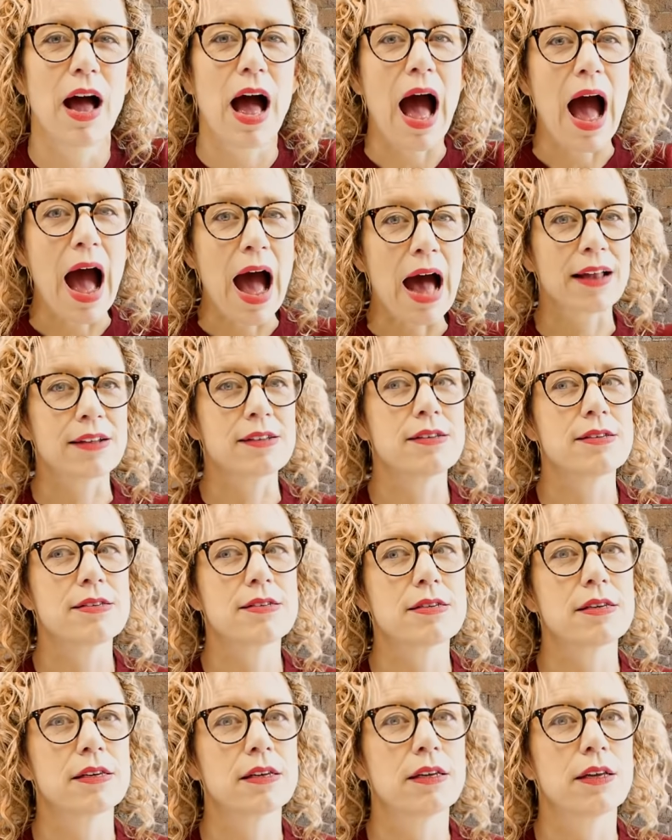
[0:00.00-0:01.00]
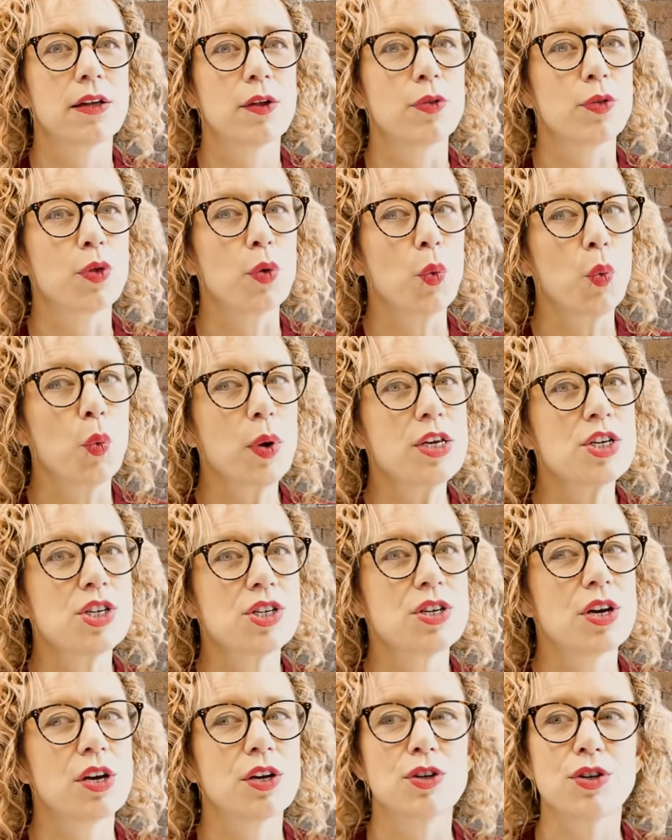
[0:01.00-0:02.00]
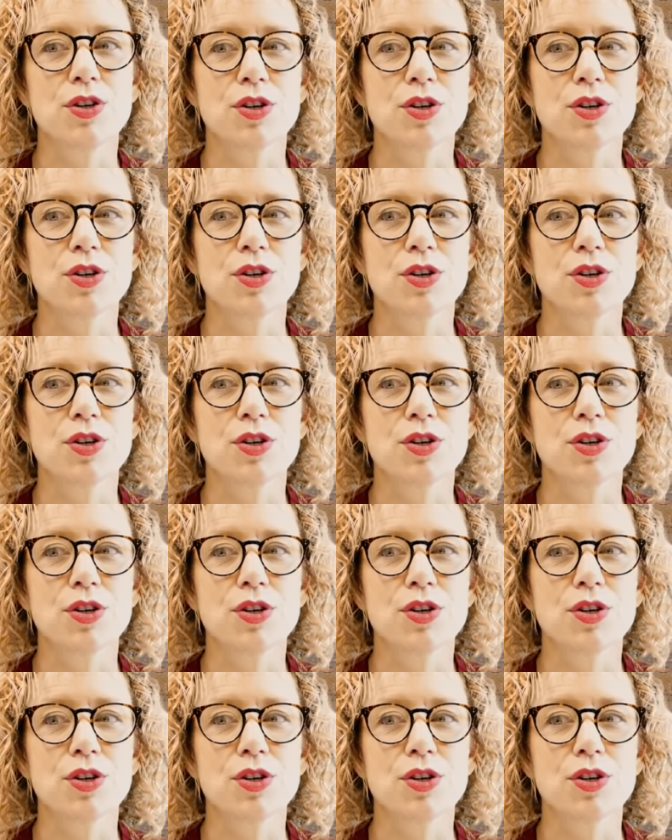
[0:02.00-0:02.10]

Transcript: And the wish